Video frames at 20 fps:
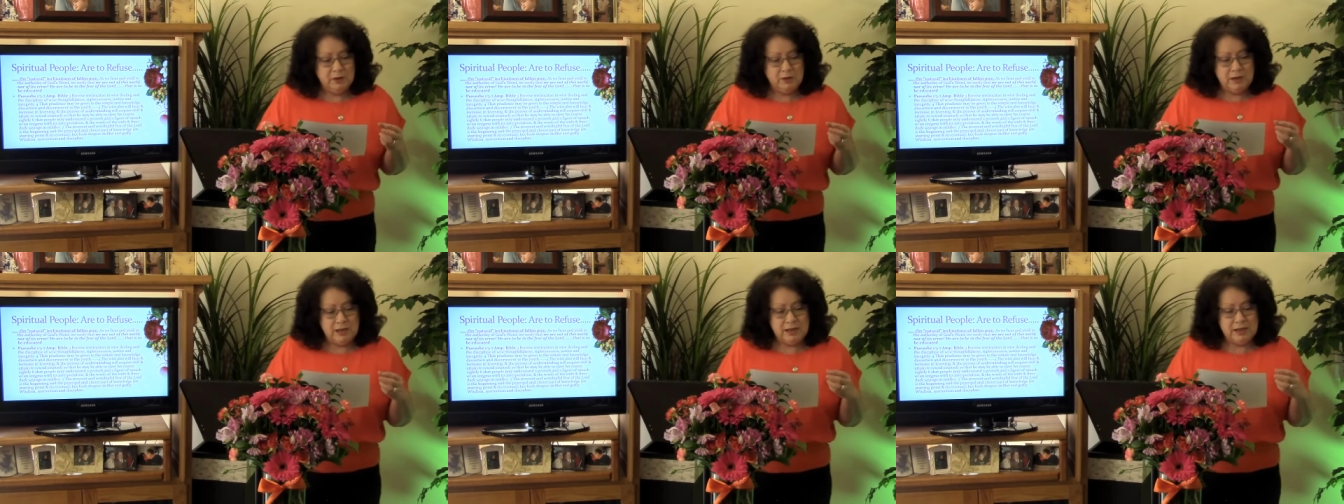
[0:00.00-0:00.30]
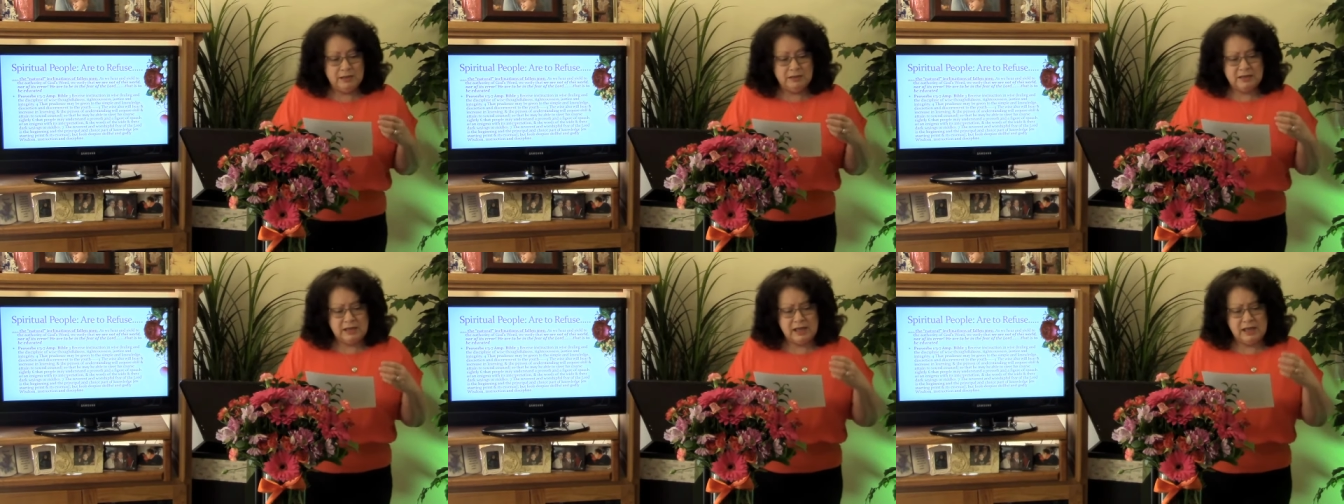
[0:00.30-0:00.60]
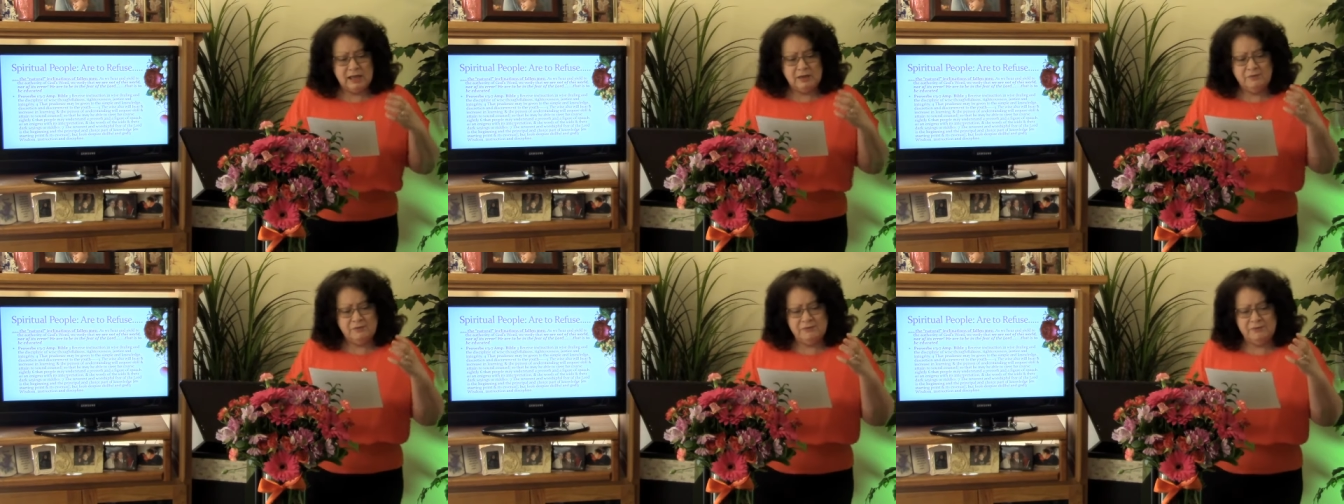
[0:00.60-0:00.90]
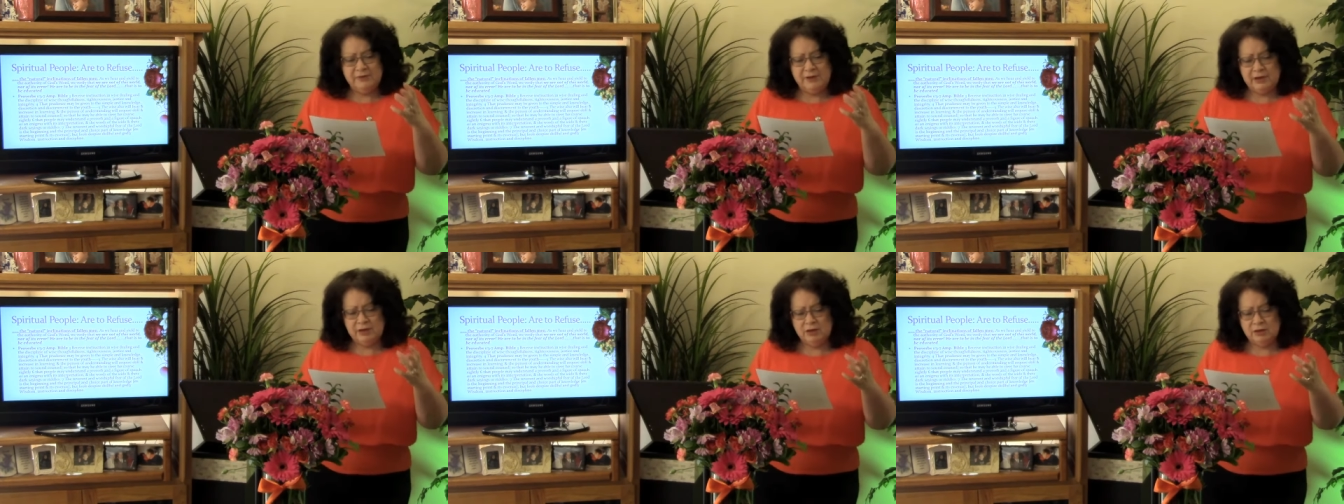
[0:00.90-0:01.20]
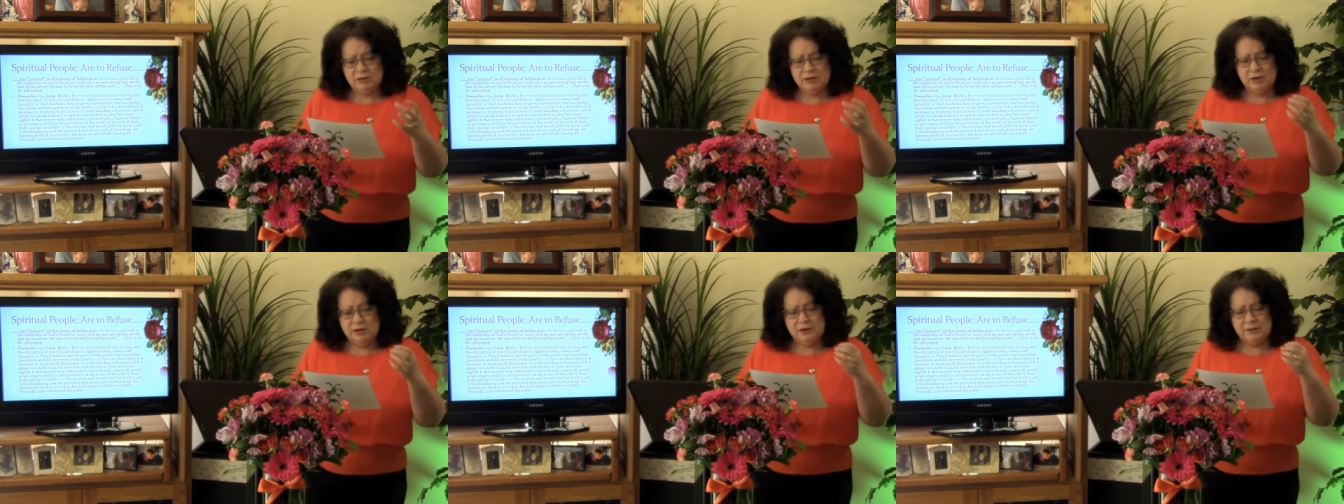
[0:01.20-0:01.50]
and a
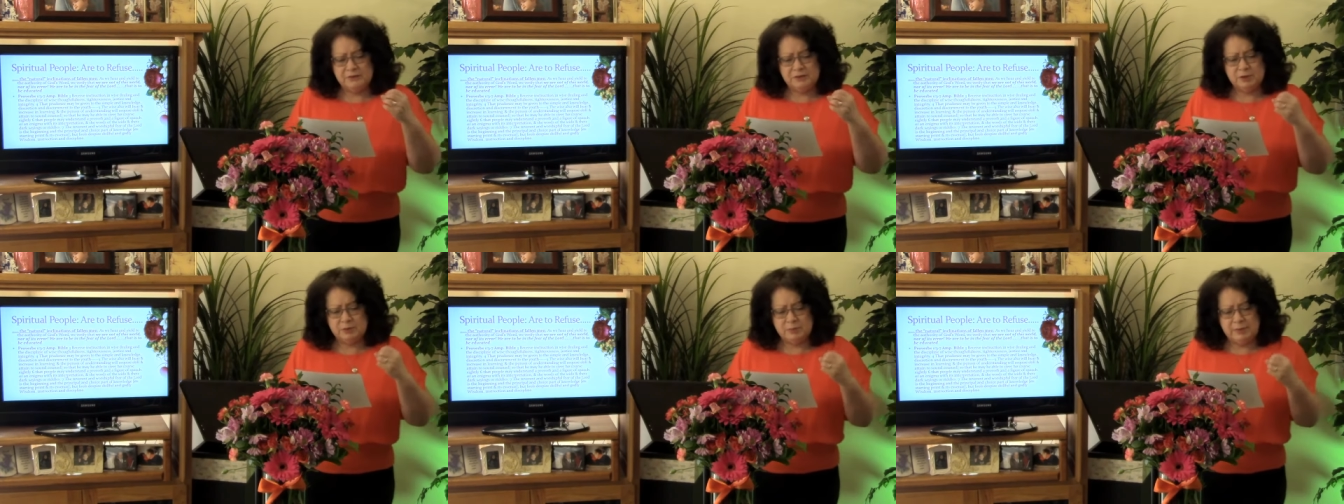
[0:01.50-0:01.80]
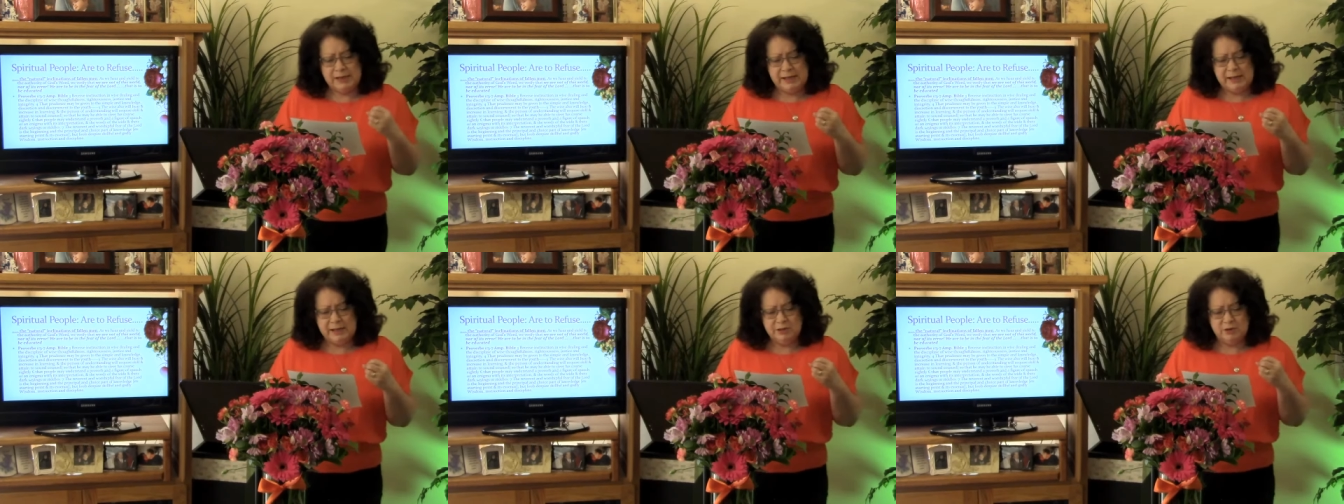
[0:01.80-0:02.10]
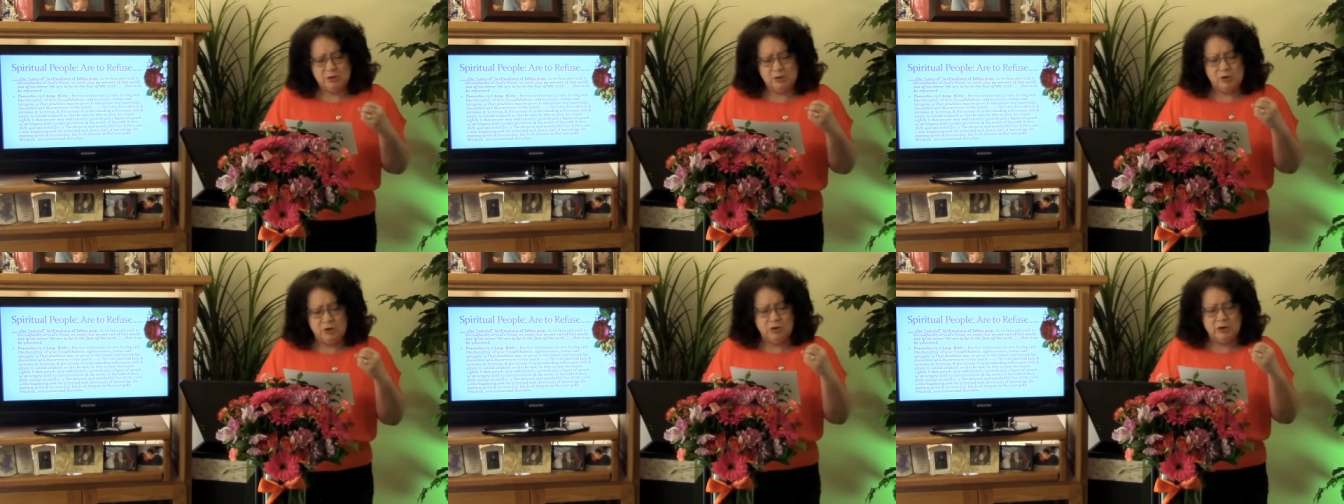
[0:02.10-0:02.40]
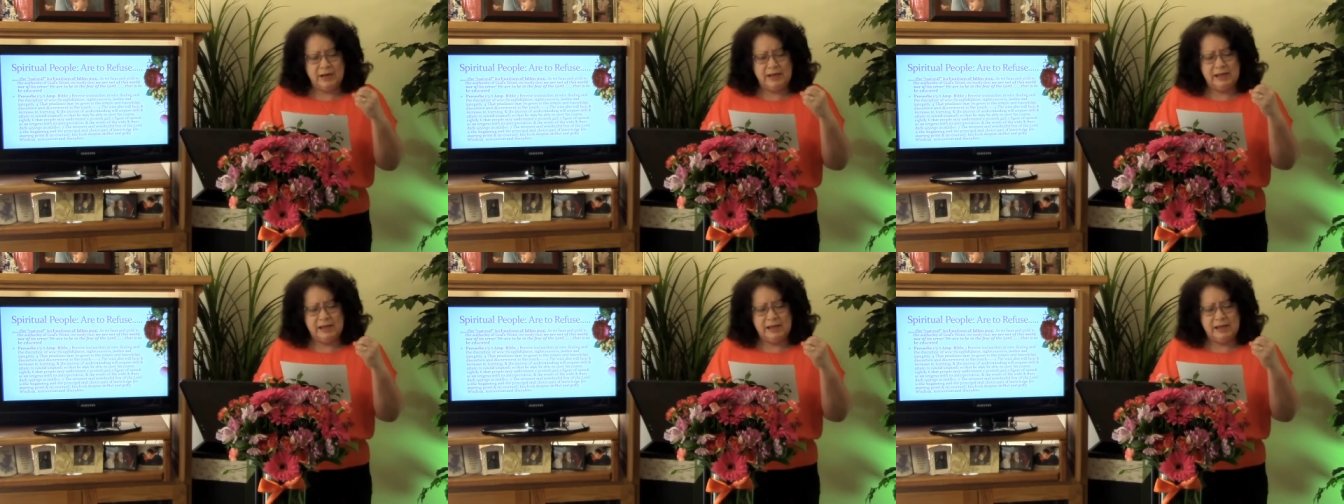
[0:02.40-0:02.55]
figure of speech or